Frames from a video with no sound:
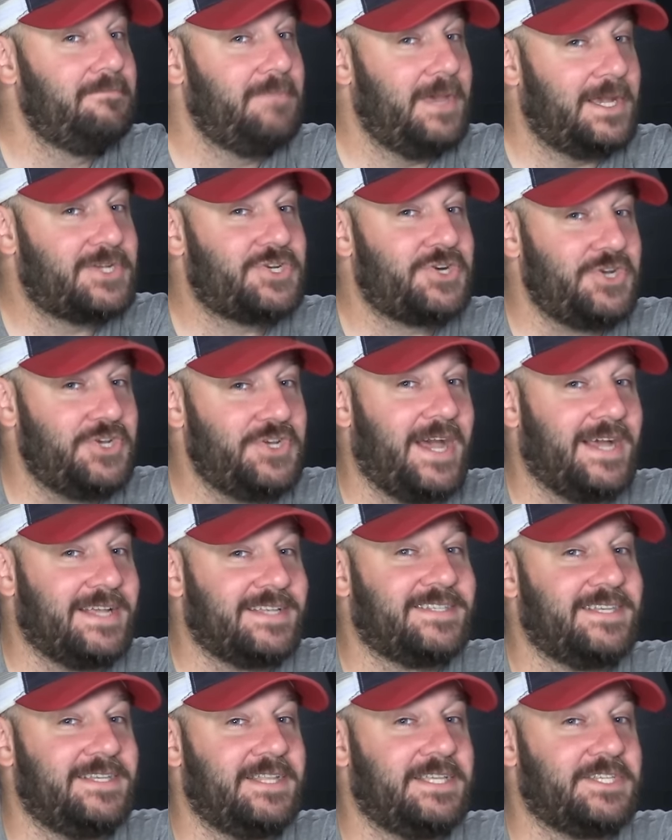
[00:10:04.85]
Make sure you
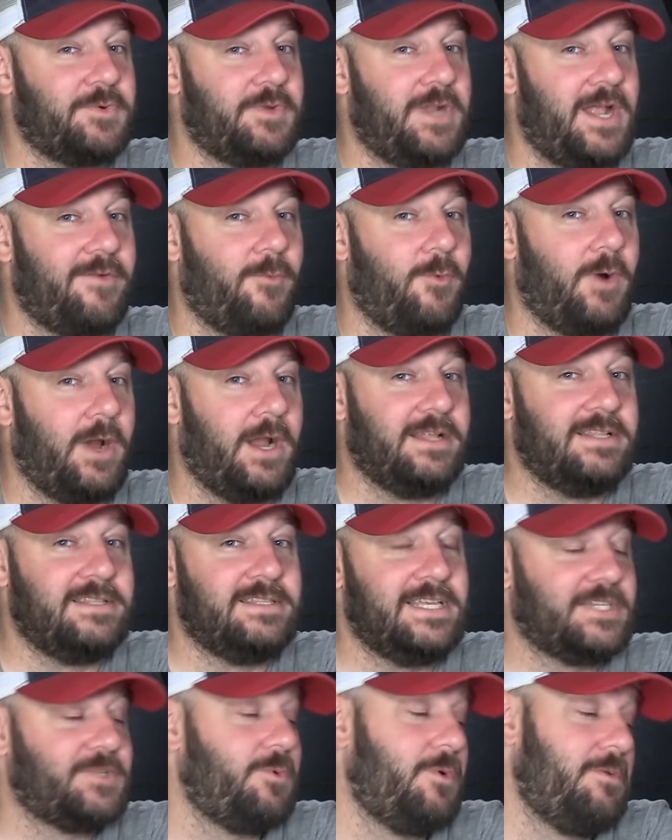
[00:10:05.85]
guys send this one everywhere, and
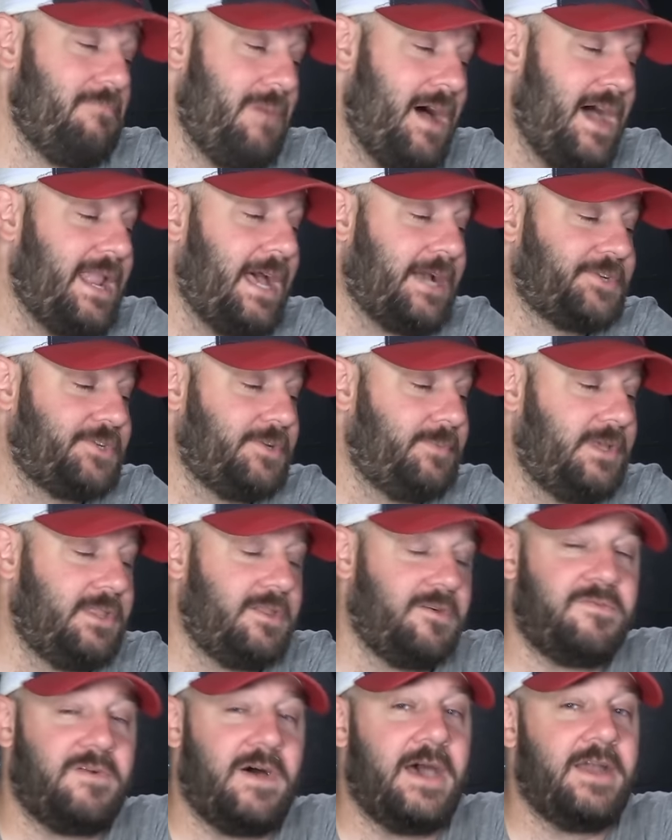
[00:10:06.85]
this one might actually be
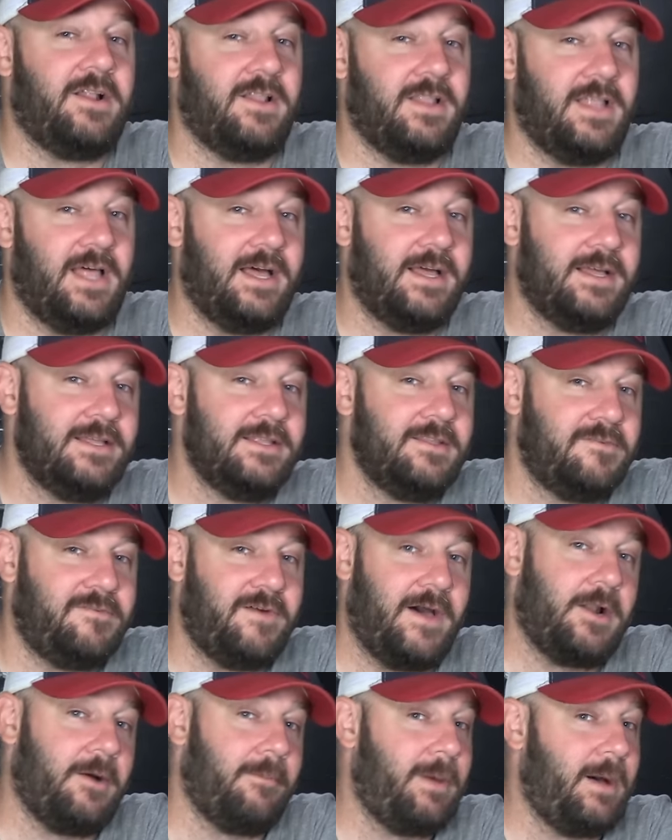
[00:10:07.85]
the final
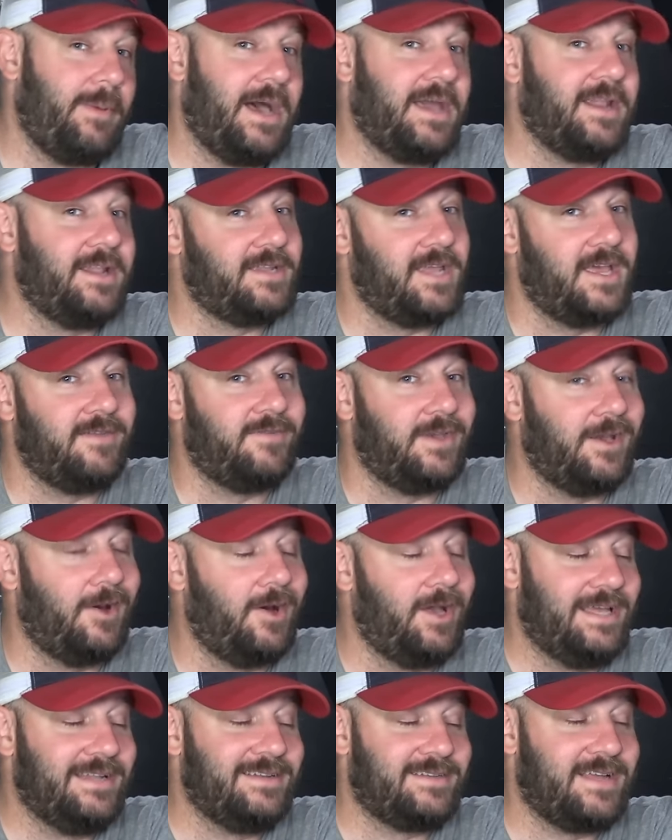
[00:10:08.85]
bye-bye to Davey
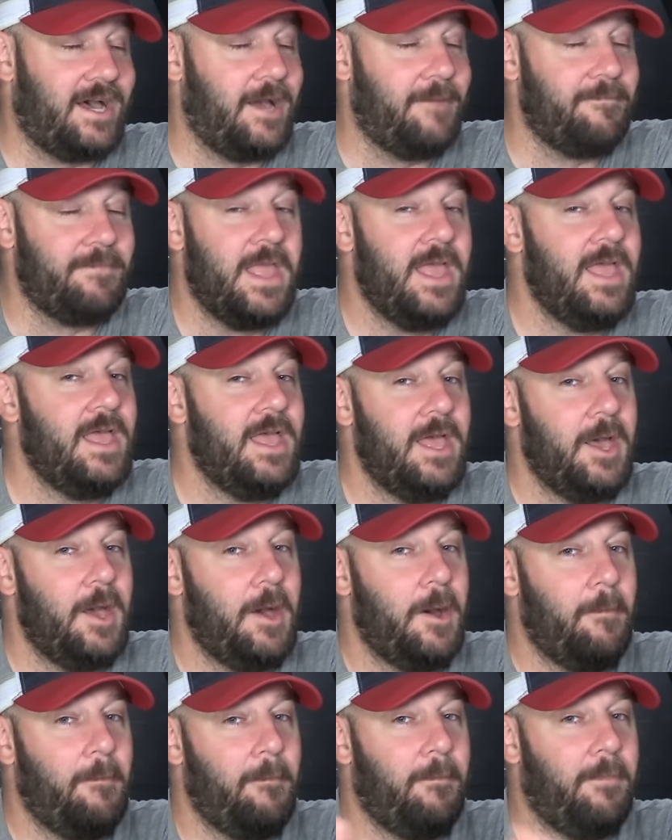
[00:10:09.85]
in time.
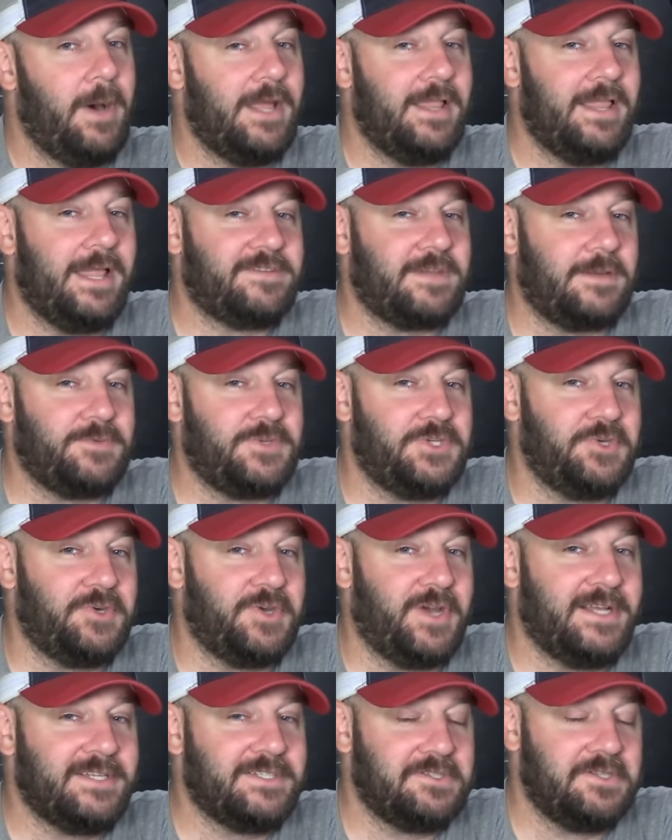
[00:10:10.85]
But that's up to you
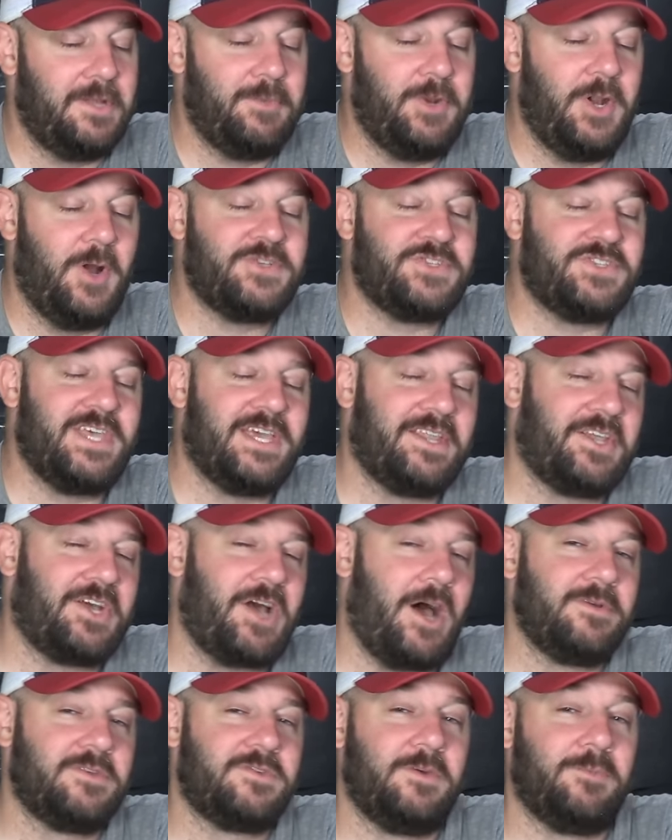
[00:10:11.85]
guys. Let me know what you think in the
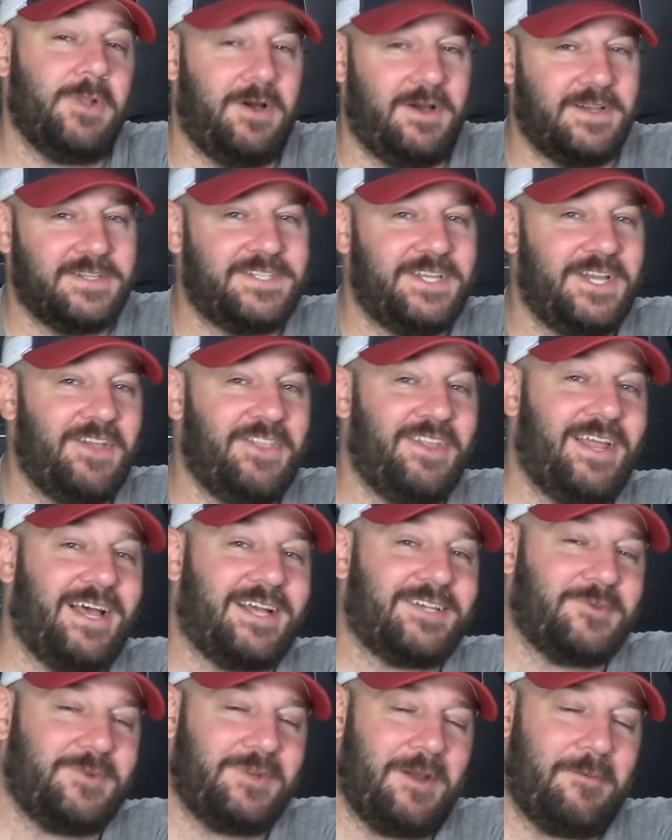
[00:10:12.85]
comments below. I'll see you on the
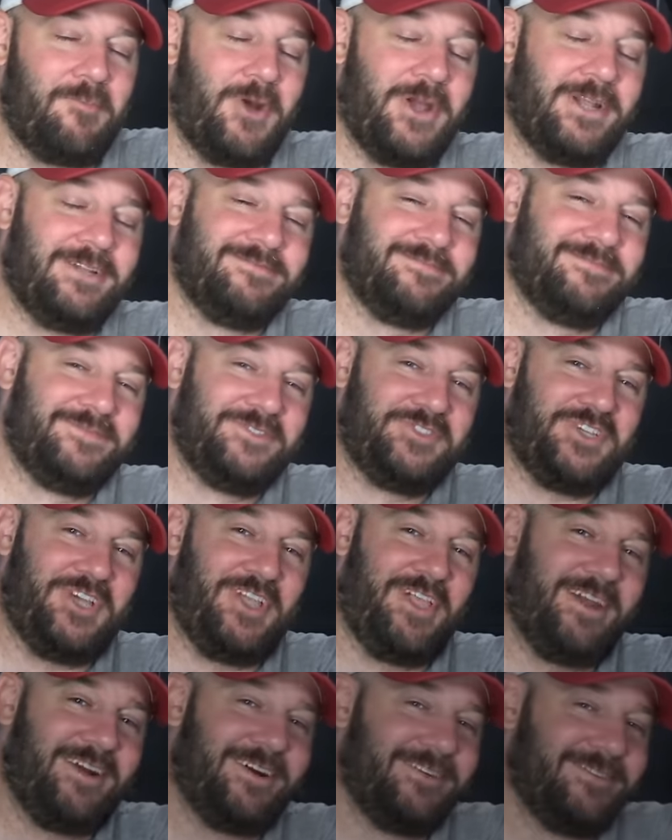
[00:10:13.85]
next one. I'm Braden. See
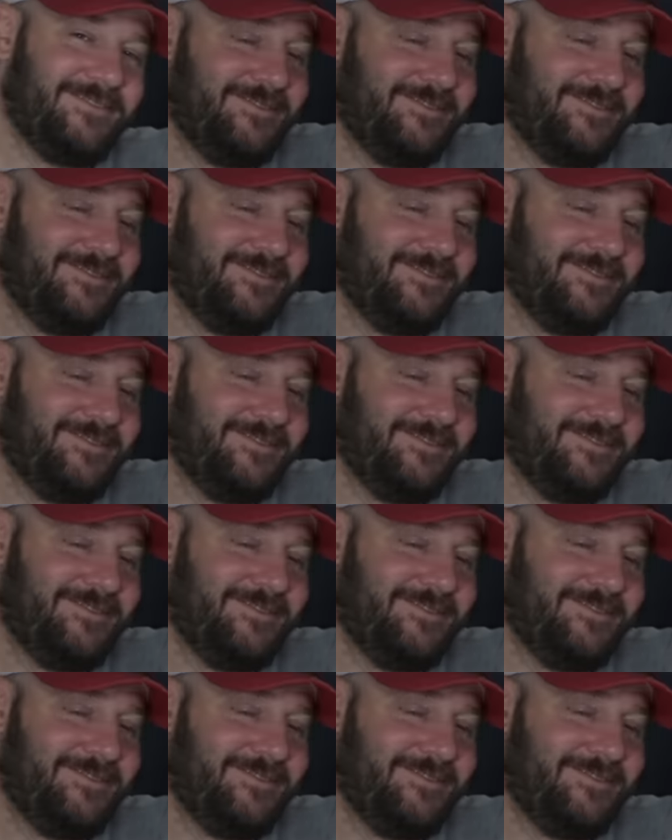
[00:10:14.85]
you later.